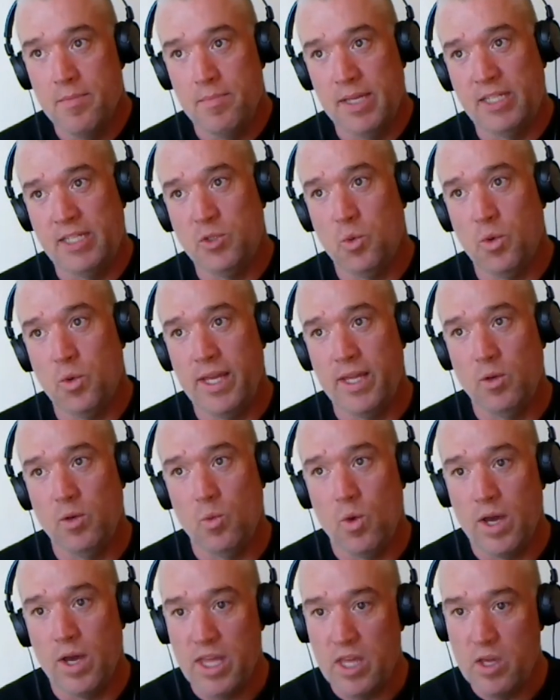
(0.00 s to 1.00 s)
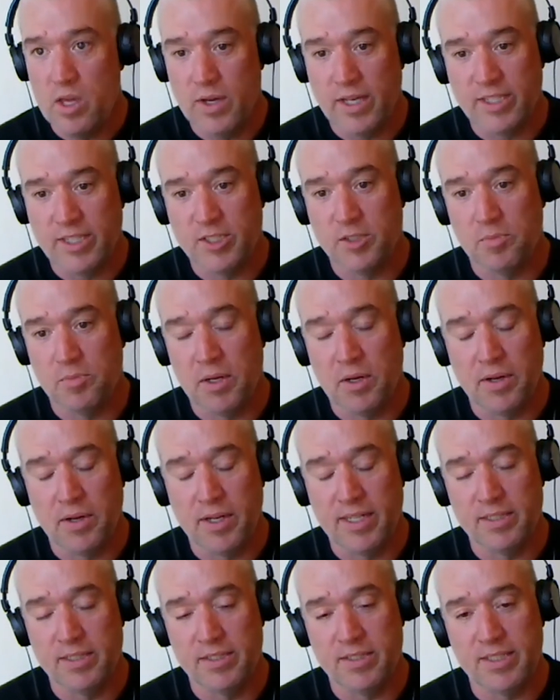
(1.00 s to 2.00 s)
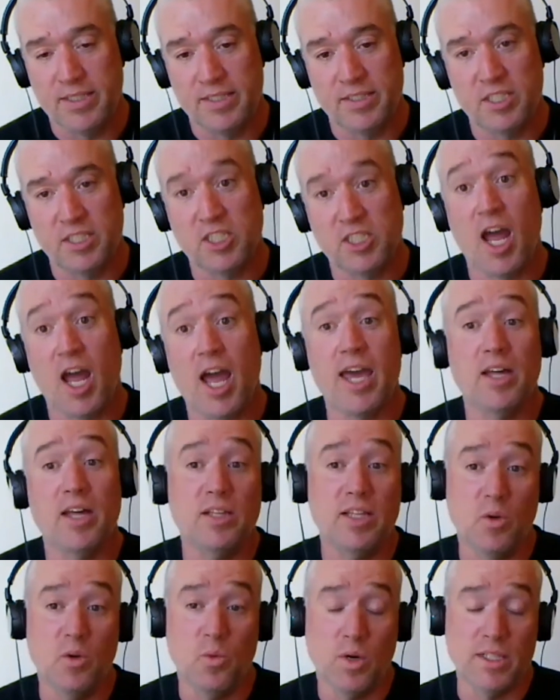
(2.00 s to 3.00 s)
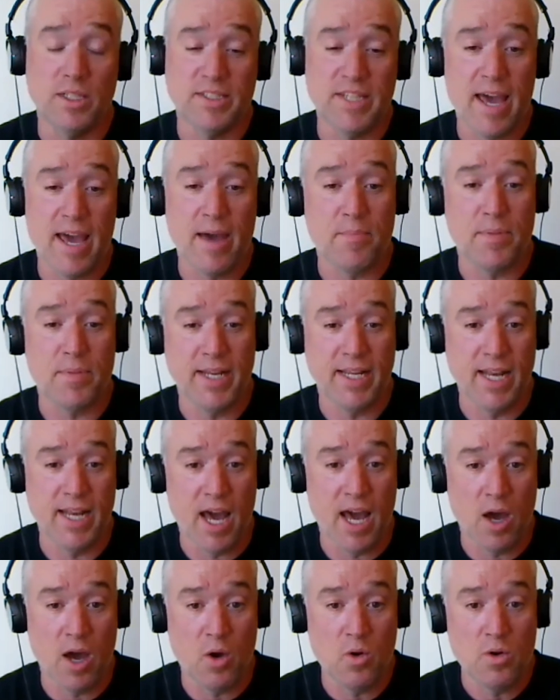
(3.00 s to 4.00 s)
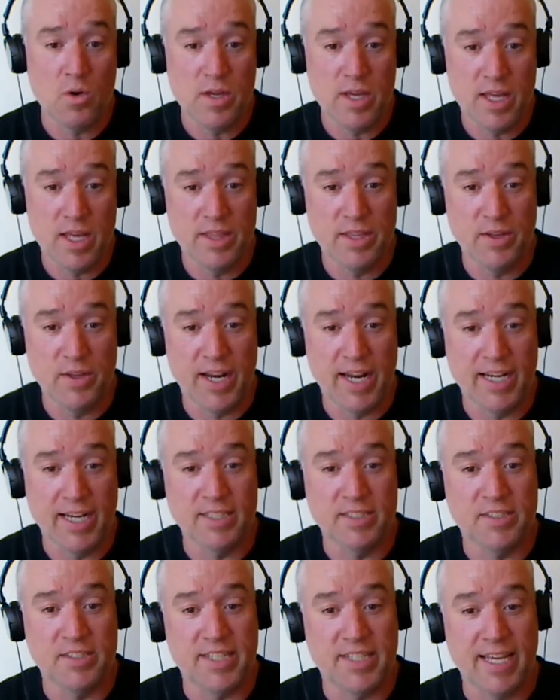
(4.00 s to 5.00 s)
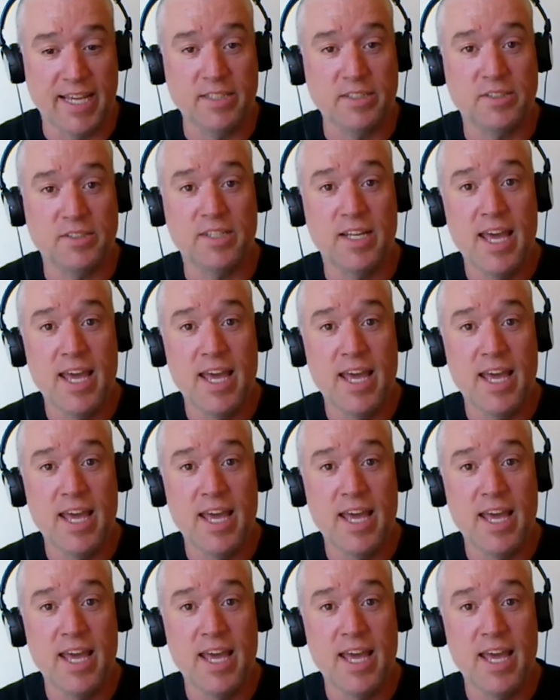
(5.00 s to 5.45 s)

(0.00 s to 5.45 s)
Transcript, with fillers: between what you experienced as a child and what's happening now in the United States?